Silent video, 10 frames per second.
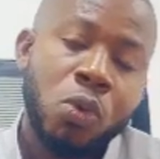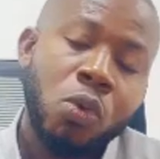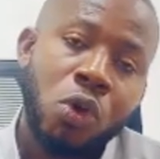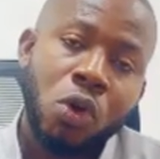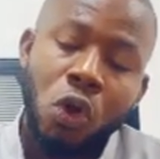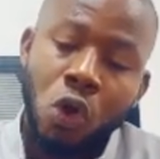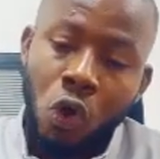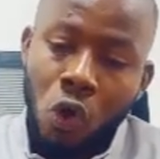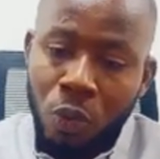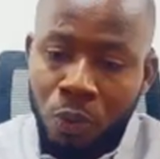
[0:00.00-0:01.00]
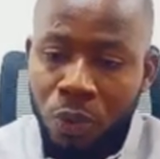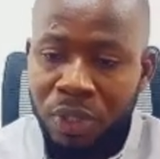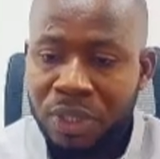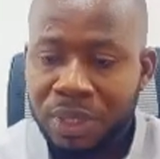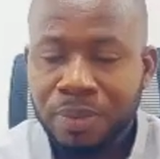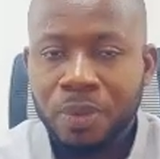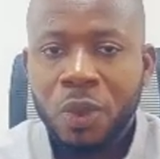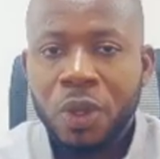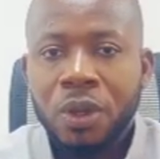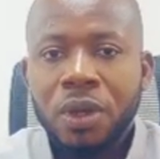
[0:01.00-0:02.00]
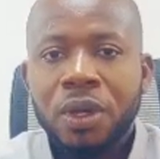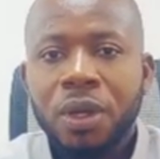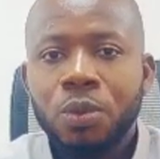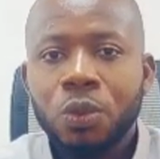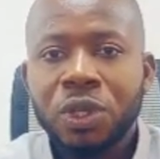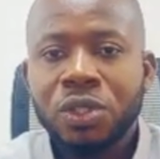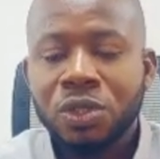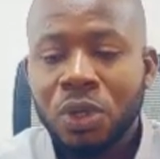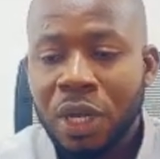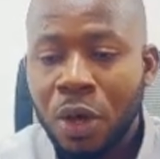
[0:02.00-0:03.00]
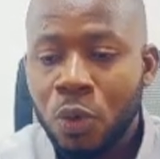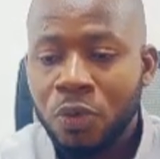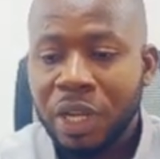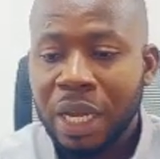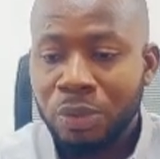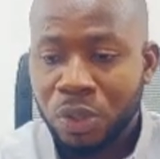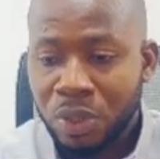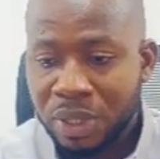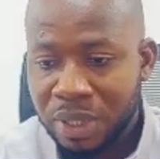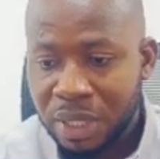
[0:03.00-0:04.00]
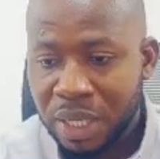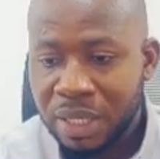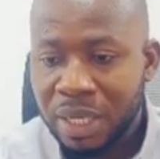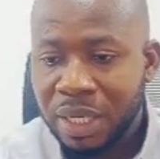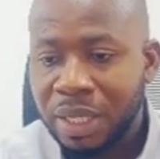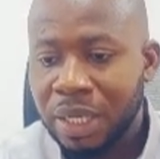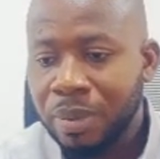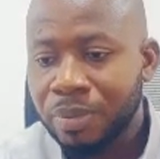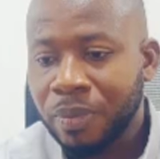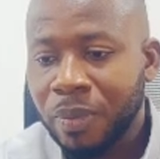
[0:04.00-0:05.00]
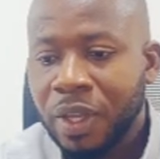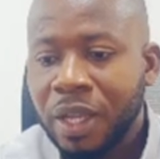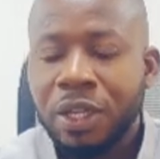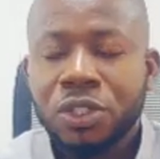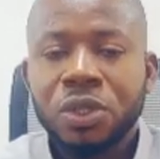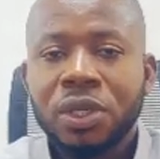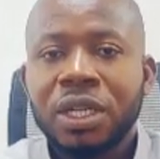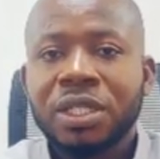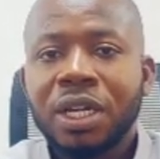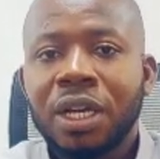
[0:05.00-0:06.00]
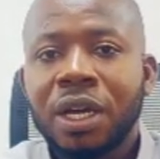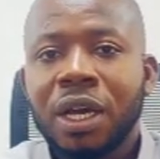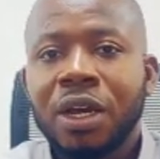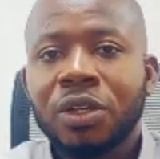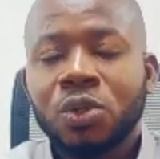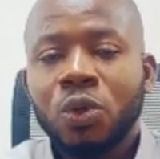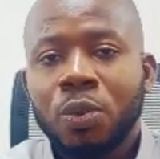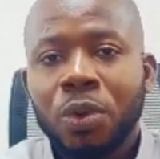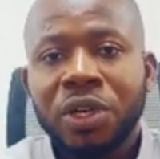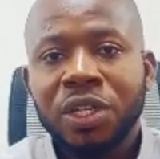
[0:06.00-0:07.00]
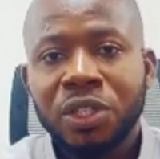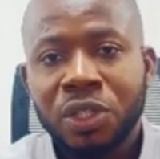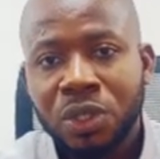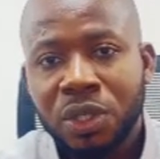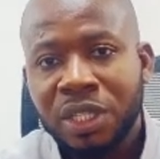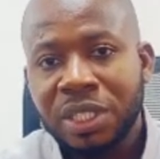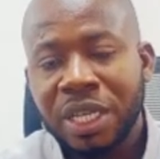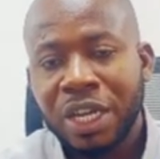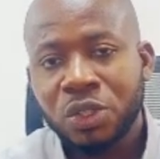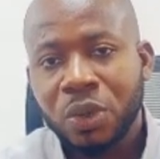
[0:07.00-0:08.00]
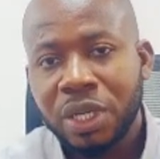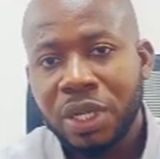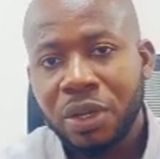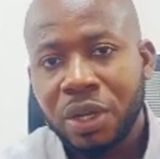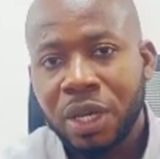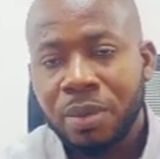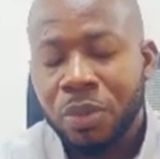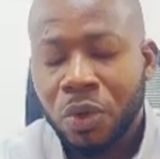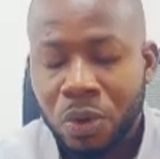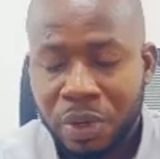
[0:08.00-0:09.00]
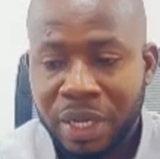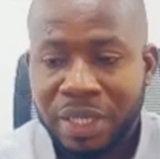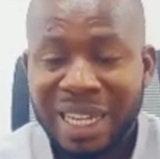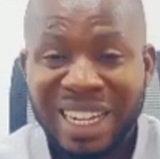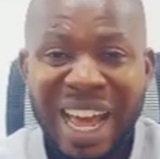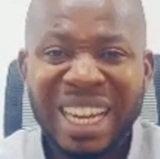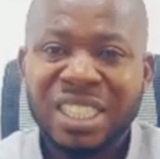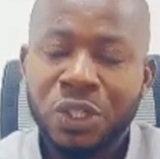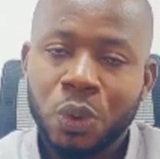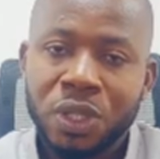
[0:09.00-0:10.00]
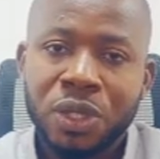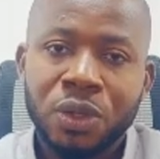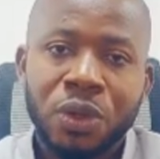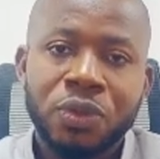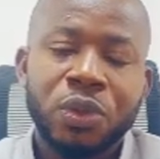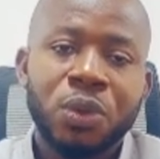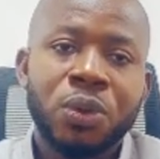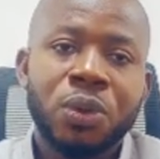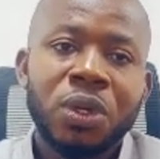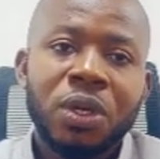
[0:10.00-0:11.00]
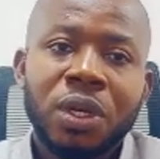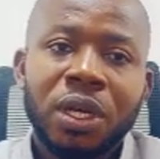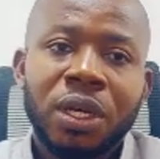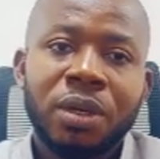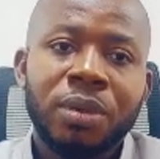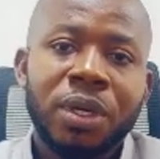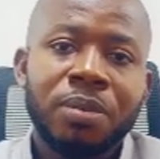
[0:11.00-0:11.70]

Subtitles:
now walk upwards. We install our overlap joints and then ensure that our slope orientation is actually correct and adequate enough to um,